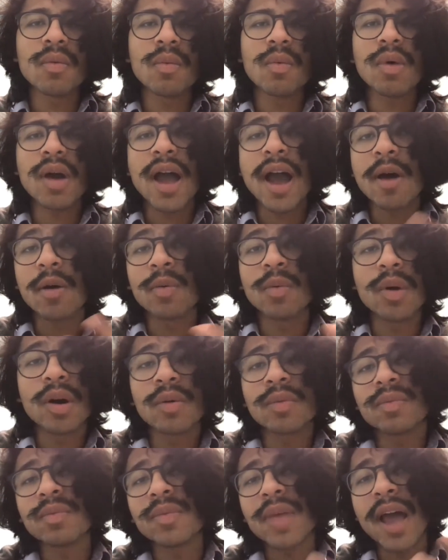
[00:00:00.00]
how
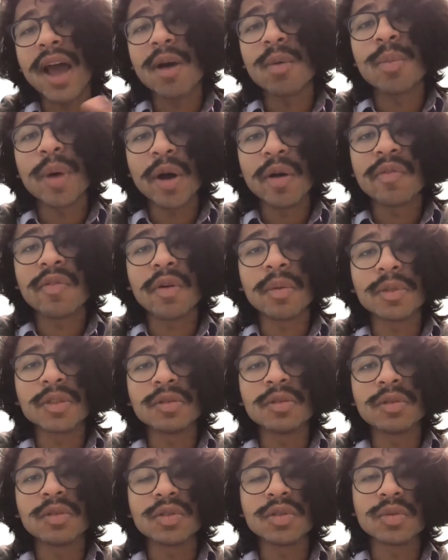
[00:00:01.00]

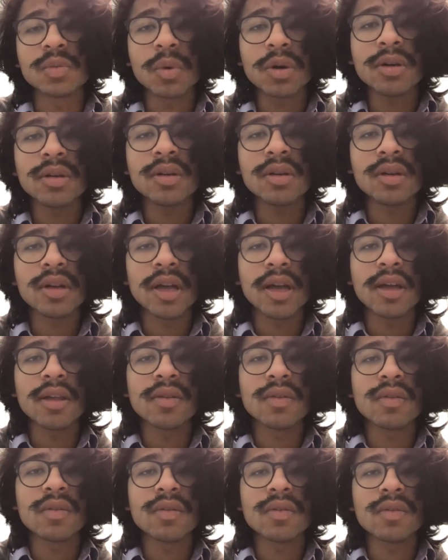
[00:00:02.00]
biopharmaceuticals work,
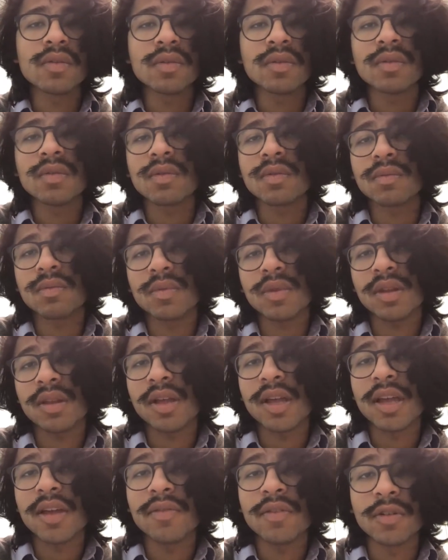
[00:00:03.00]
and
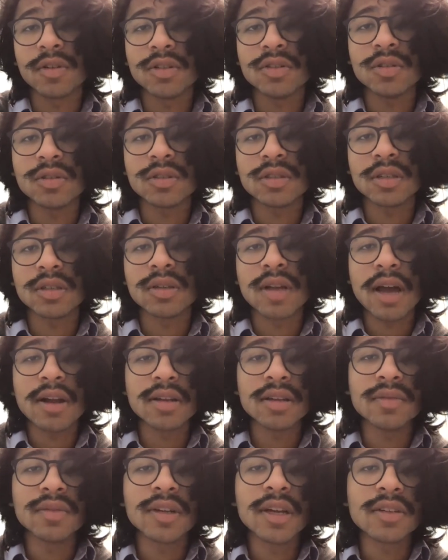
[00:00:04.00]
if you're interested,
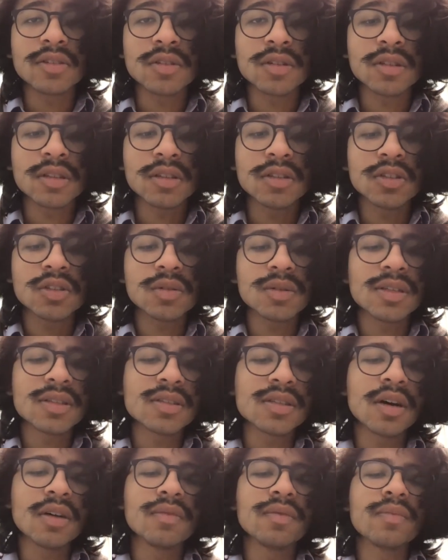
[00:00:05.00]
how to even enter the industry
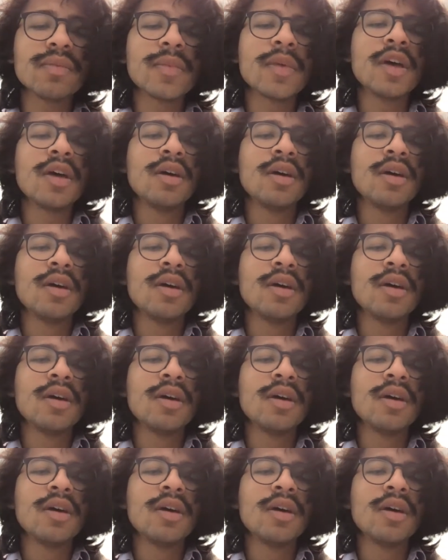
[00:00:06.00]
itself.